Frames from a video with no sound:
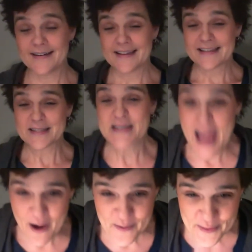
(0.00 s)

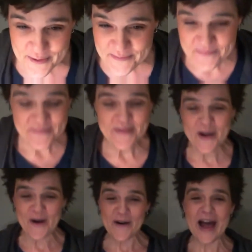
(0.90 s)
South.
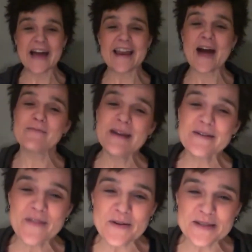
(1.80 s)
All right. How many
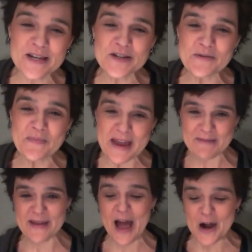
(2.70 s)
of those did you beat
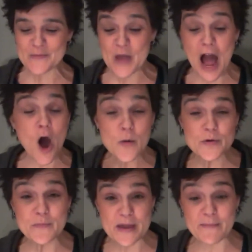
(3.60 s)
me? I hope
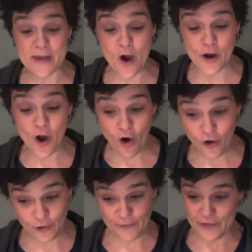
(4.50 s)
you beat me on
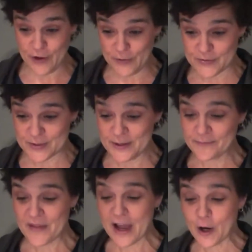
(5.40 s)
all of those.
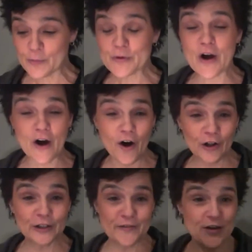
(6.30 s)
I hope you got
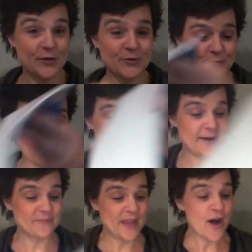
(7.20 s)
all of those right.
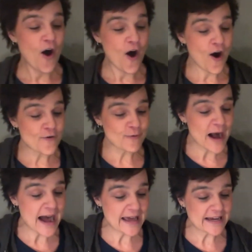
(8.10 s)
All
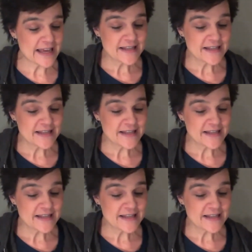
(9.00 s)
right.